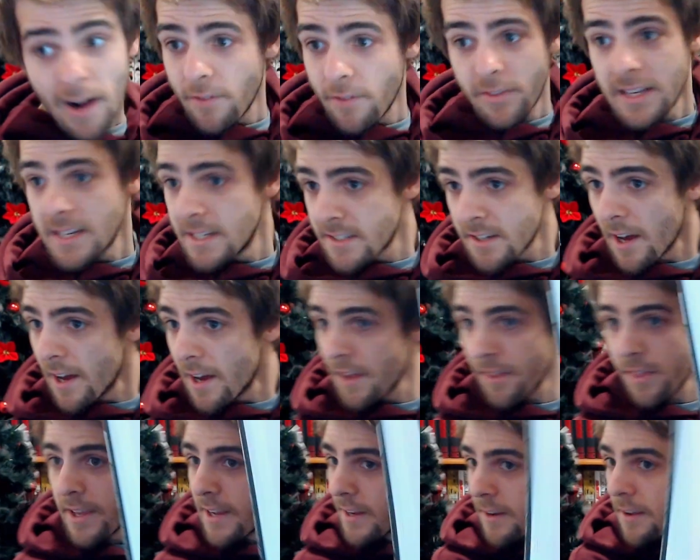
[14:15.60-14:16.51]
of the
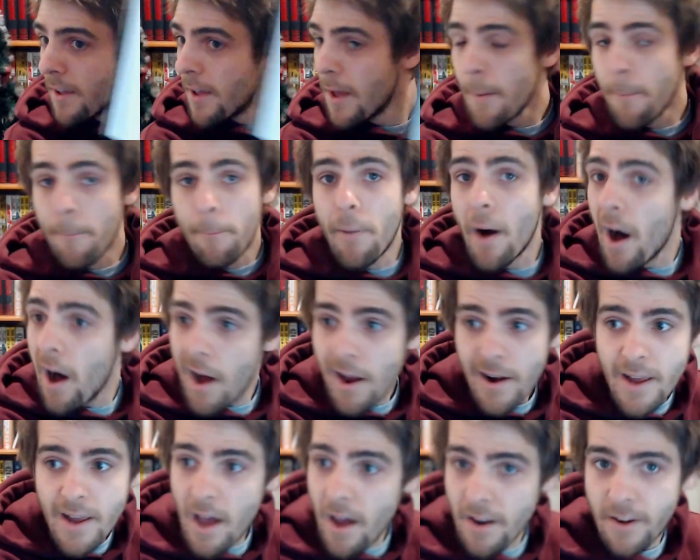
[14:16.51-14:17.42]
entire thing.
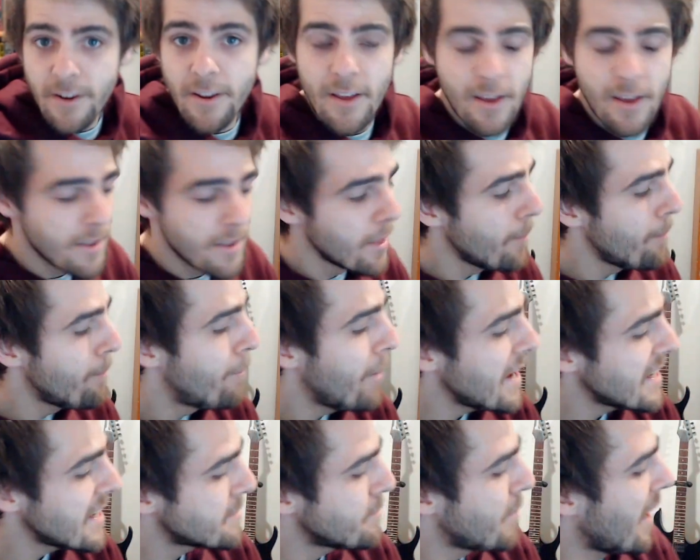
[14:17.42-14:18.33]
Bar none. The
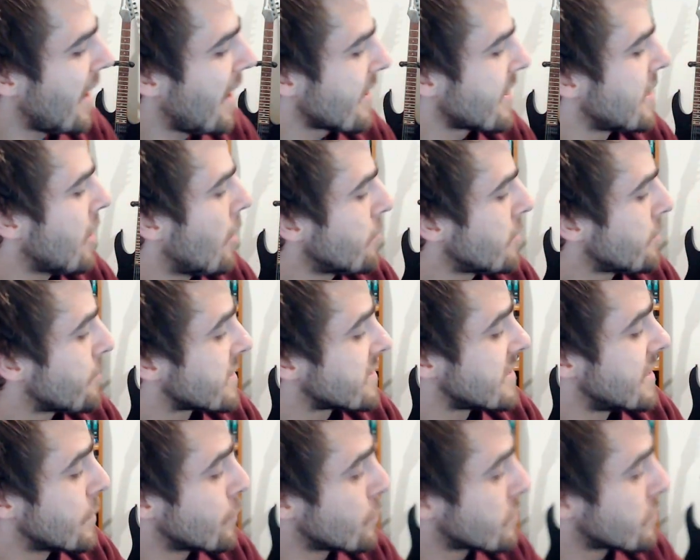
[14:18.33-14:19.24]
best part of the
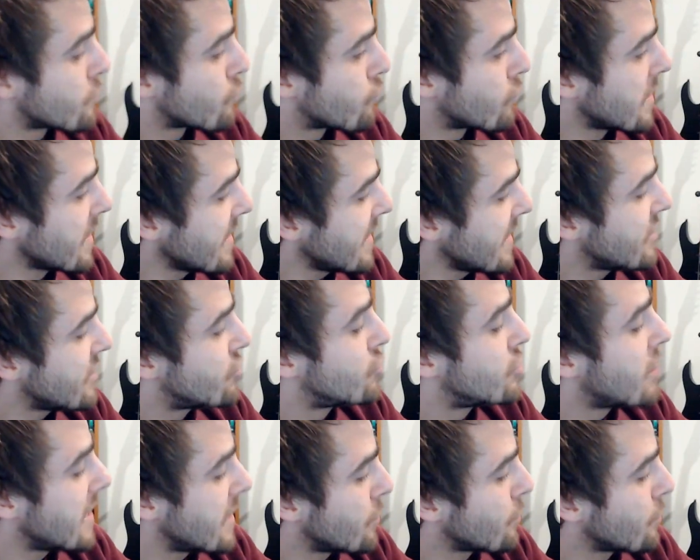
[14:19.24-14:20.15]
omnibus, and it was really
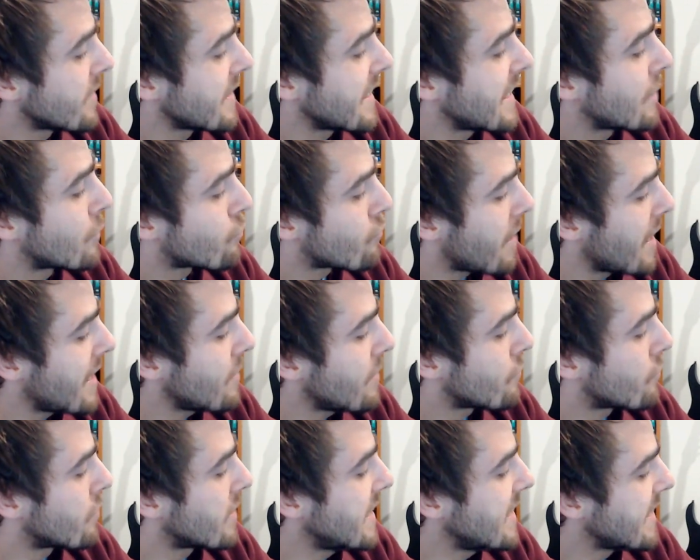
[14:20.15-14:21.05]
genuinely great
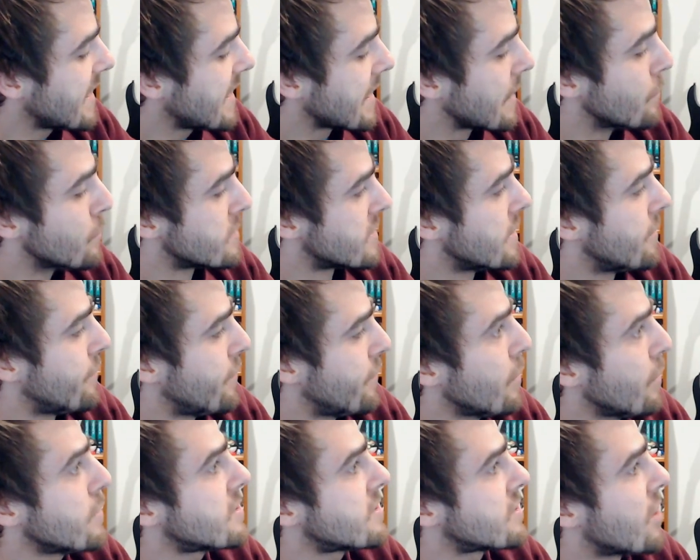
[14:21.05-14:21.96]
reading. It was the
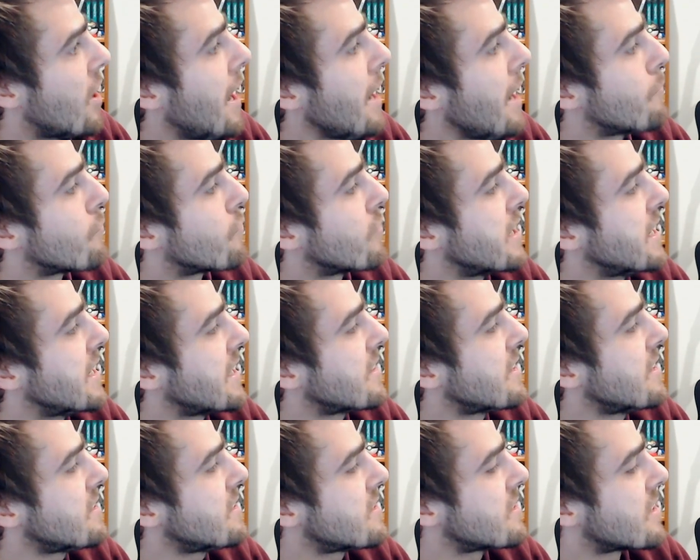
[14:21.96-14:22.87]
first time reading
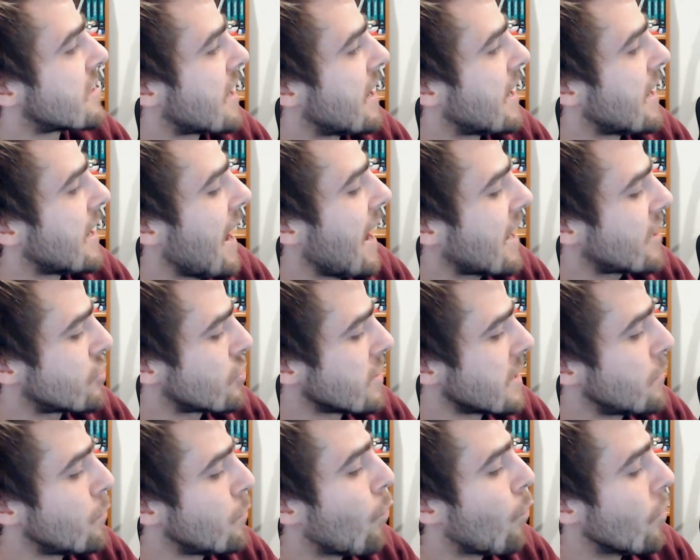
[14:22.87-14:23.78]
this that I
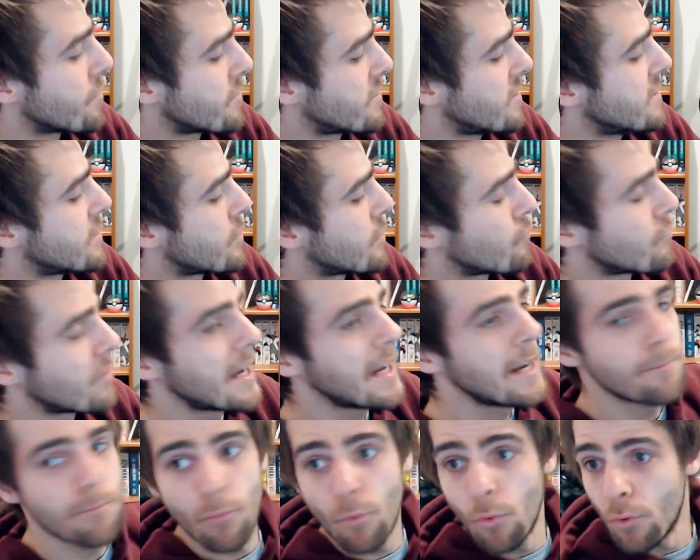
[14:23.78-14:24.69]
actually wanted to
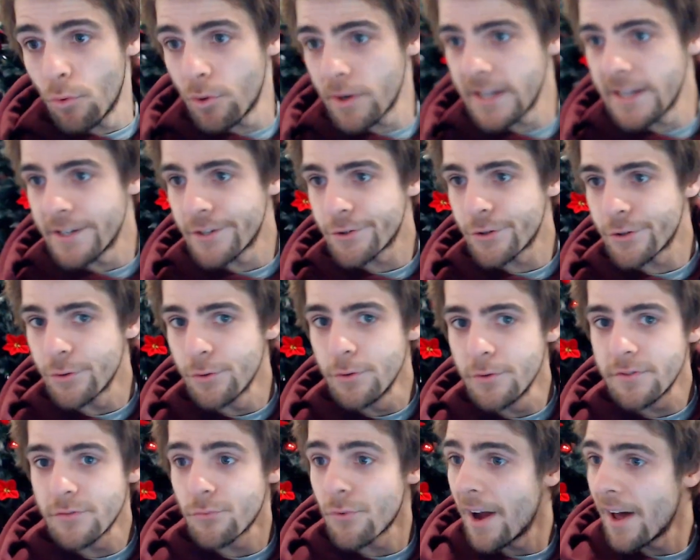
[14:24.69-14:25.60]
read more
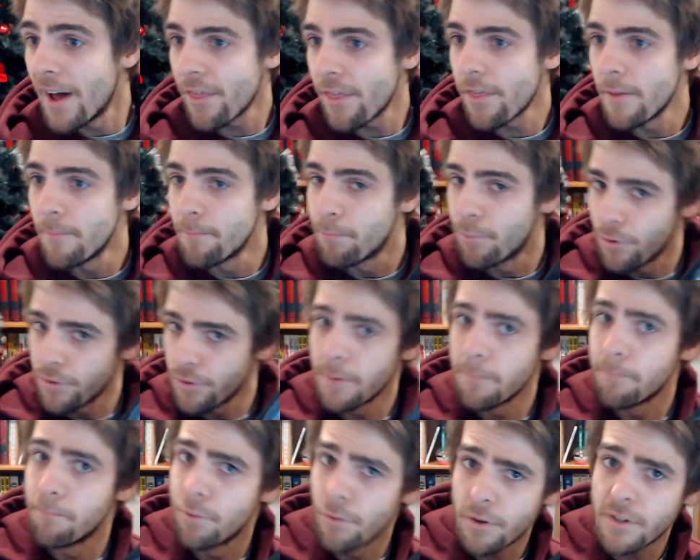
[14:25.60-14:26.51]
issues rather than put
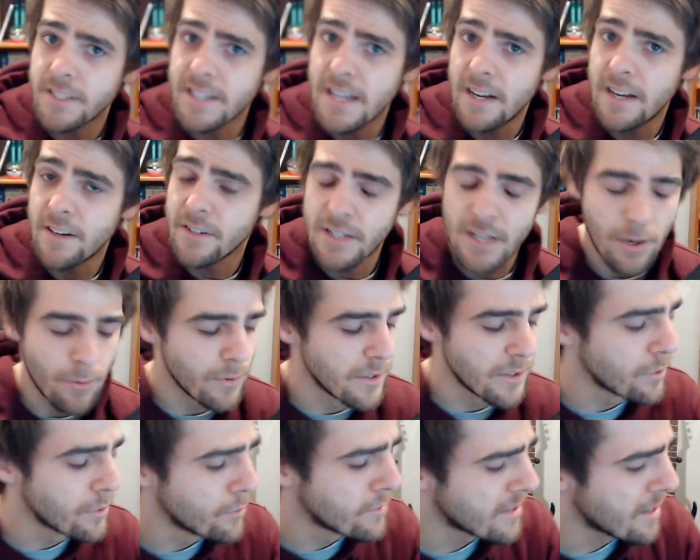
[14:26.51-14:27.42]
the book down to go
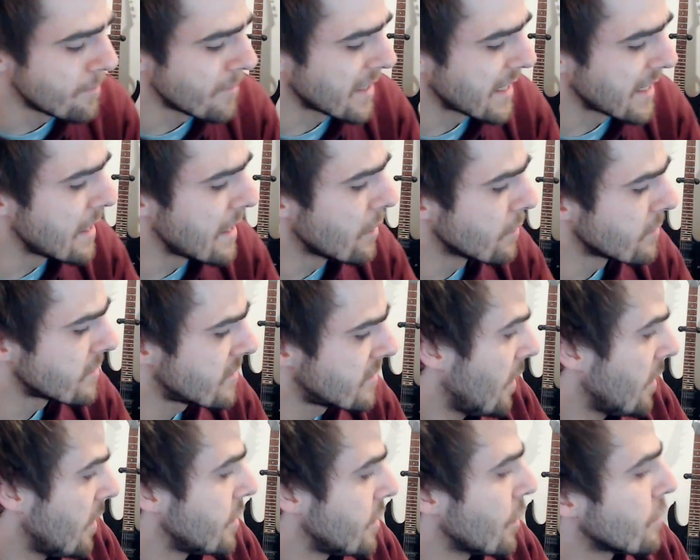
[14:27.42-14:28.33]
and do something else.
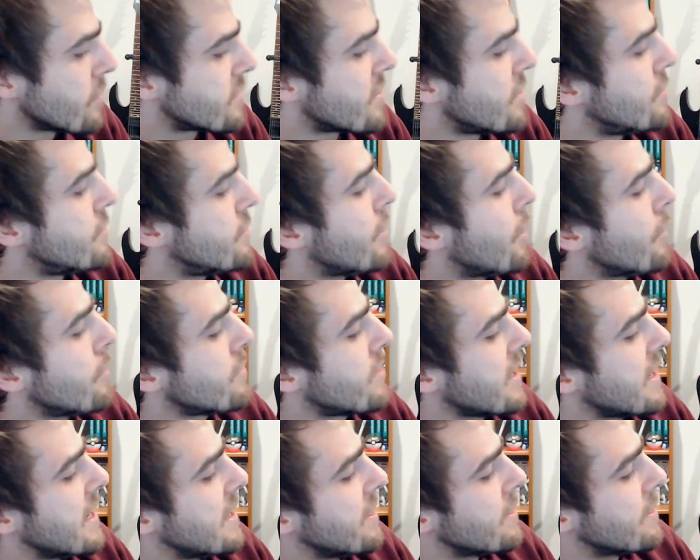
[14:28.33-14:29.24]
You also note
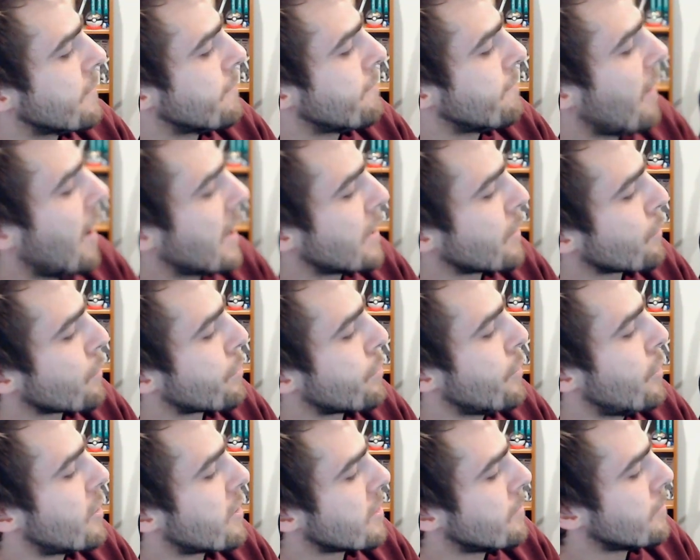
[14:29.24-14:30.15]
that in the final
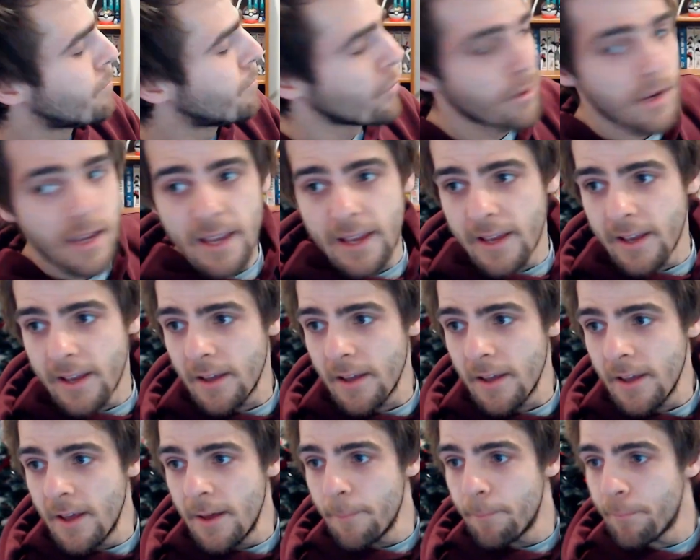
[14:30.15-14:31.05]
third of the book
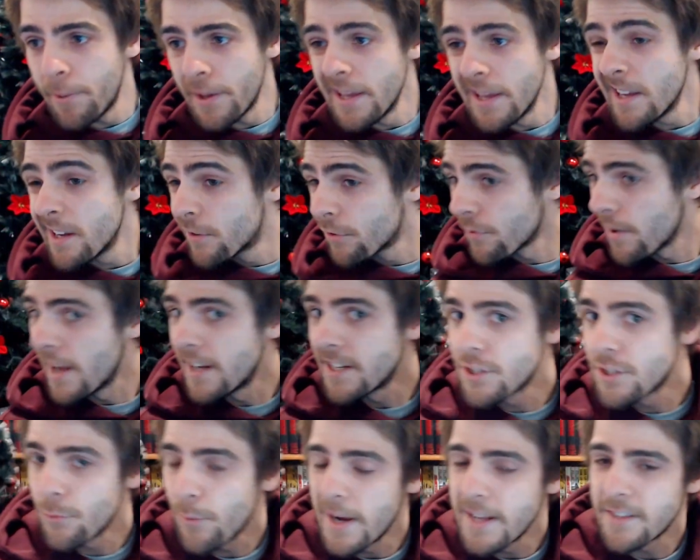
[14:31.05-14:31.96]
here, Pete
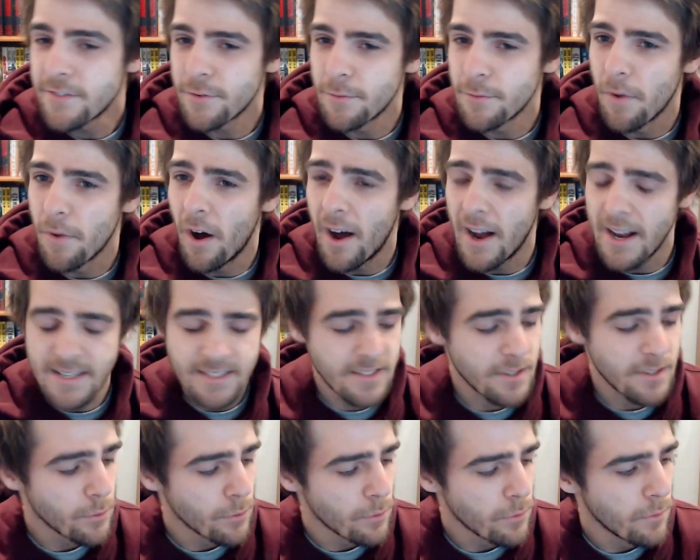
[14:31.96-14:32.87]
graduates from high
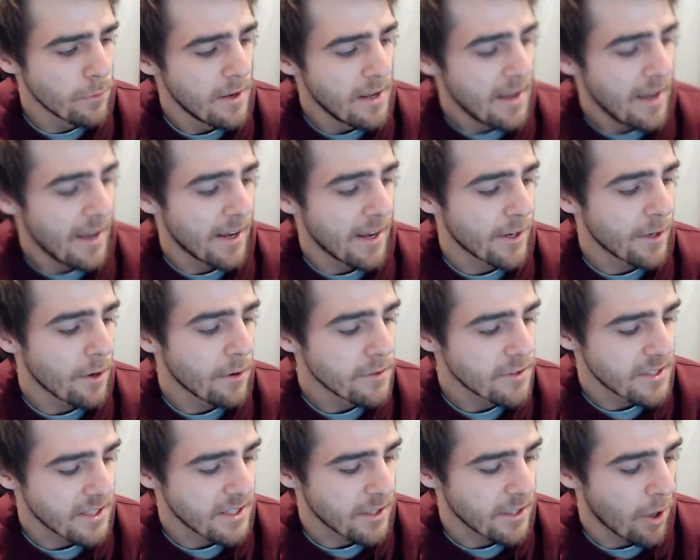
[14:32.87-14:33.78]
school and
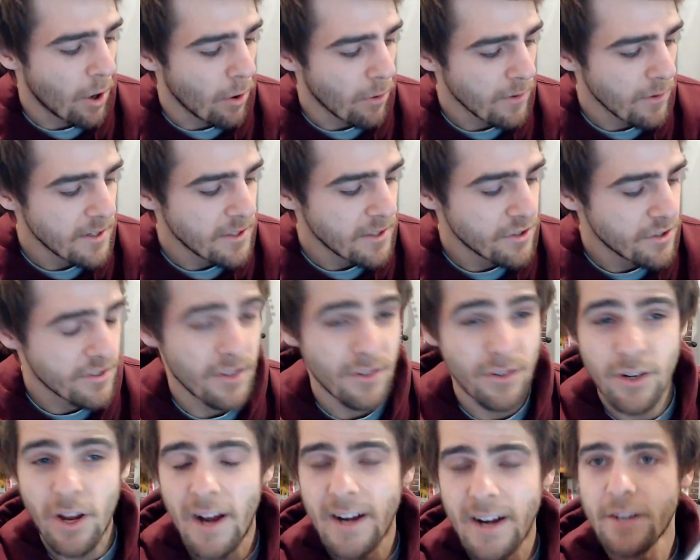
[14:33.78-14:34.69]
goes to college,
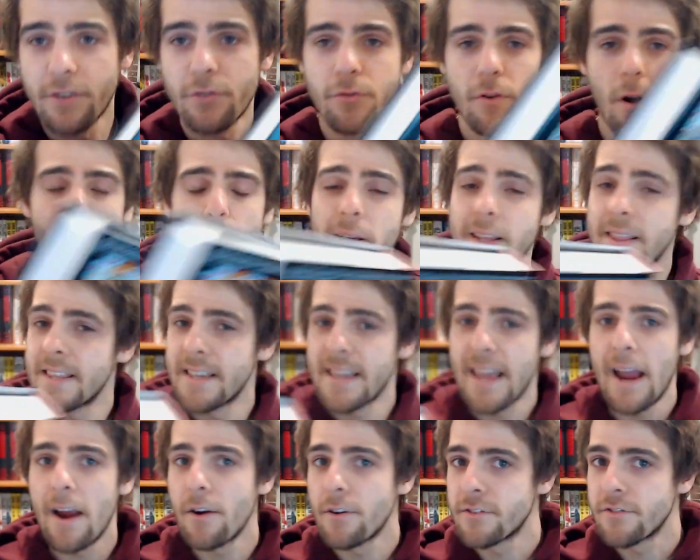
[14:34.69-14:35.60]
so kind of growing the
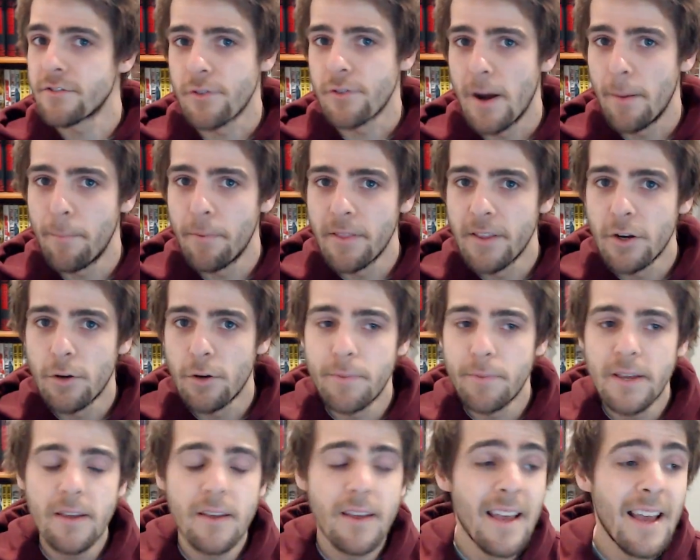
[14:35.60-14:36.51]
character up a little
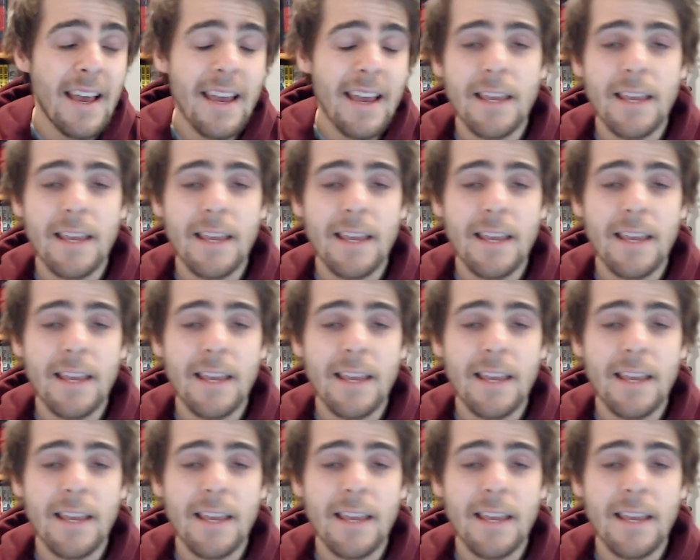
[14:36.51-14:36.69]
bit.